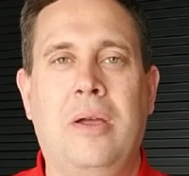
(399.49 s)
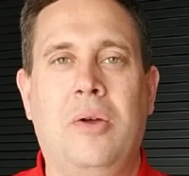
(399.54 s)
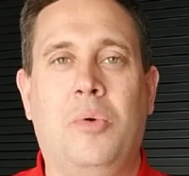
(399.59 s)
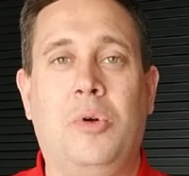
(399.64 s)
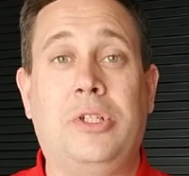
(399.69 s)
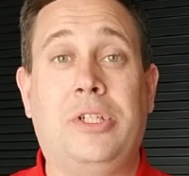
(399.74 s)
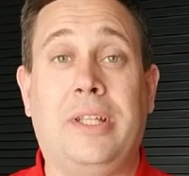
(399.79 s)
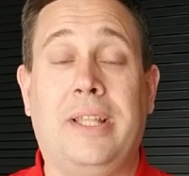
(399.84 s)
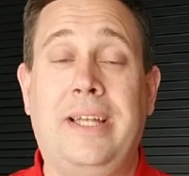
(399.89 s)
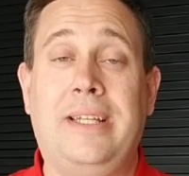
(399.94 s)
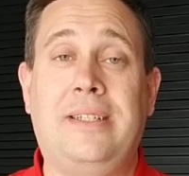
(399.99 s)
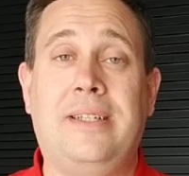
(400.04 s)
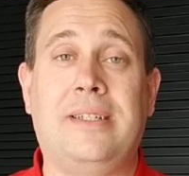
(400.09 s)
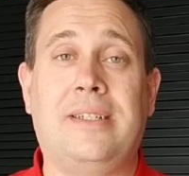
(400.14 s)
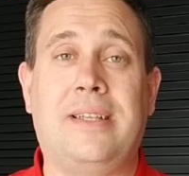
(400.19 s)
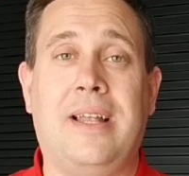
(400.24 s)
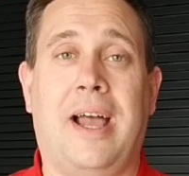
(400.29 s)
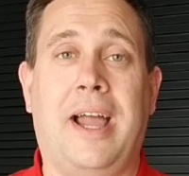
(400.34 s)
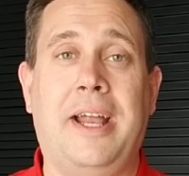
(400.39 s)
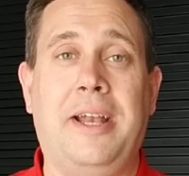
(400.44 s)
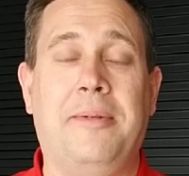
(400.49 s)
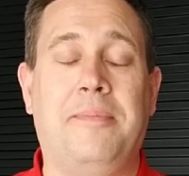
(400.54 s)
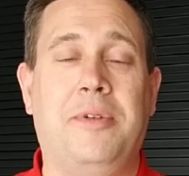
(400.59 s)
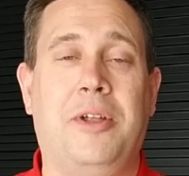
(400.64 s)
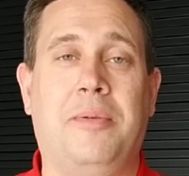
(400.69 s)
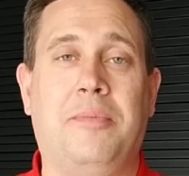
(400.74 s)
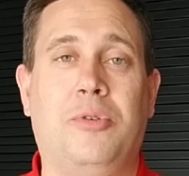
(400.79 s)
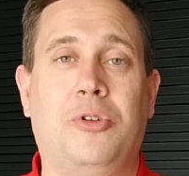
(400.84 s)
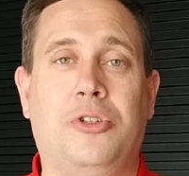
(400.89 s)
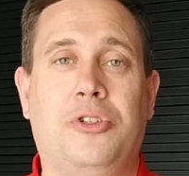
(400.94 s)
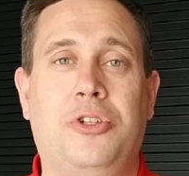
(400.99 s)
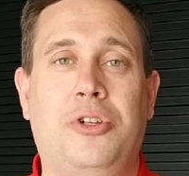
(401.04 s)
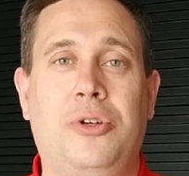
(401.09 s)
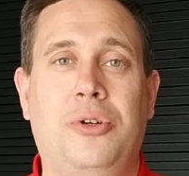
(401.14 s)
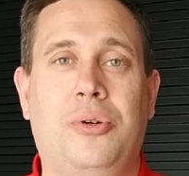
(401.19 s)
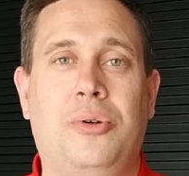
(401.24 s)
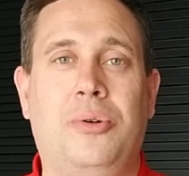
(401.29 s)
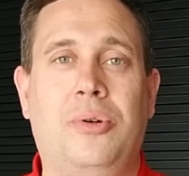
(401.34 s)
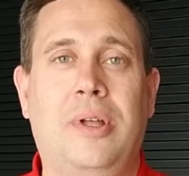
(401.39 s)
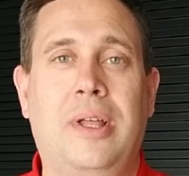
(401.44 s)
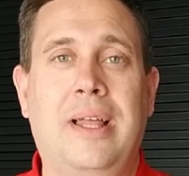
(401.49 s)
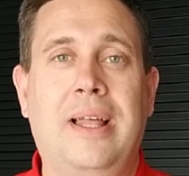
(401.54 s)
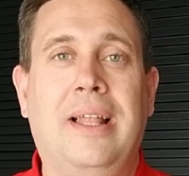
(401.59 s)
Which leads us to item number 2.